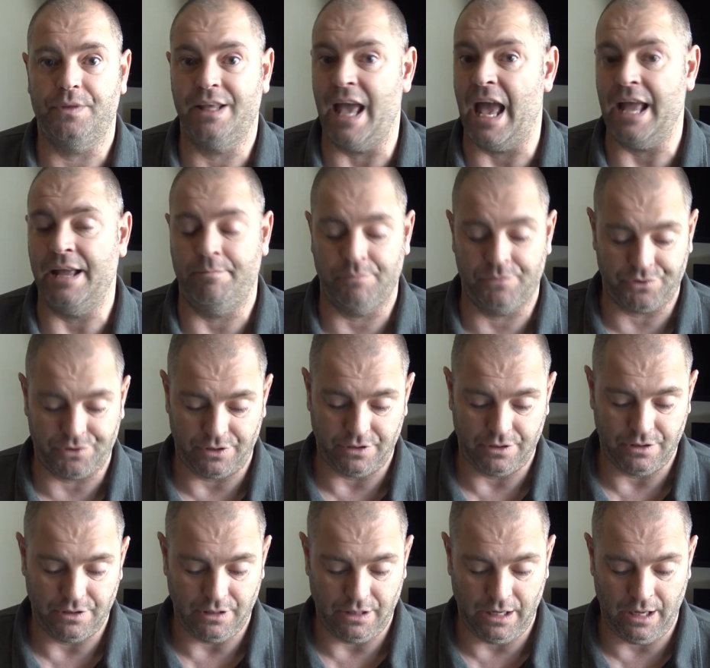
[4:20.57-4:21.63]
games
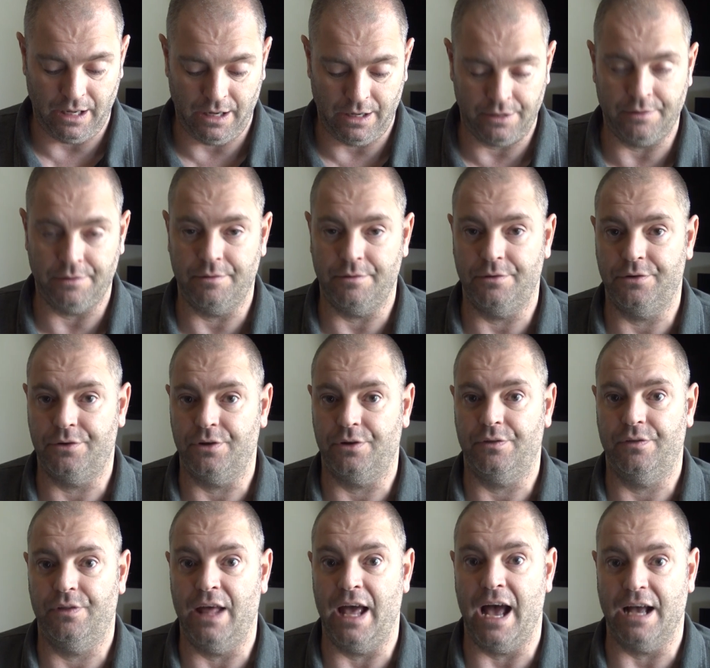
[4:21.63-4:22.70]
and
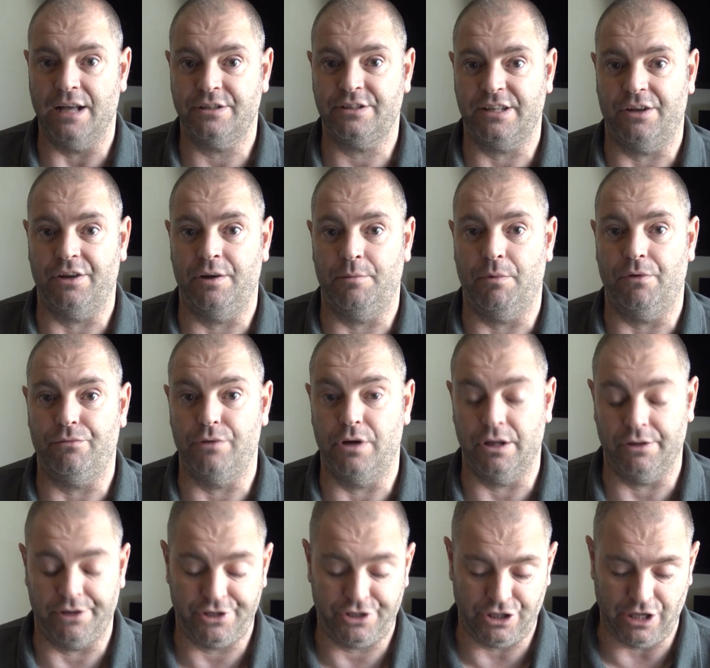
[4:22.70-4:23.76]
they are selling them off
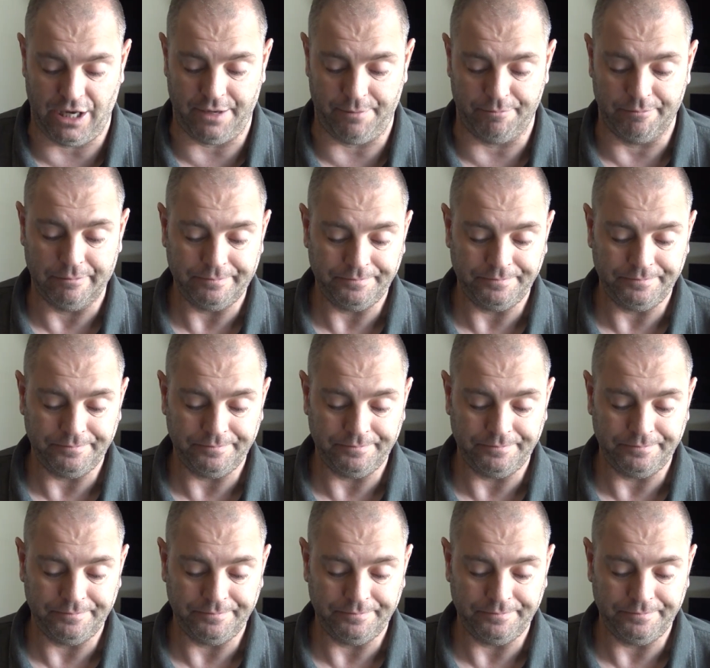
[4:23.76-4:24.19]
really cheap.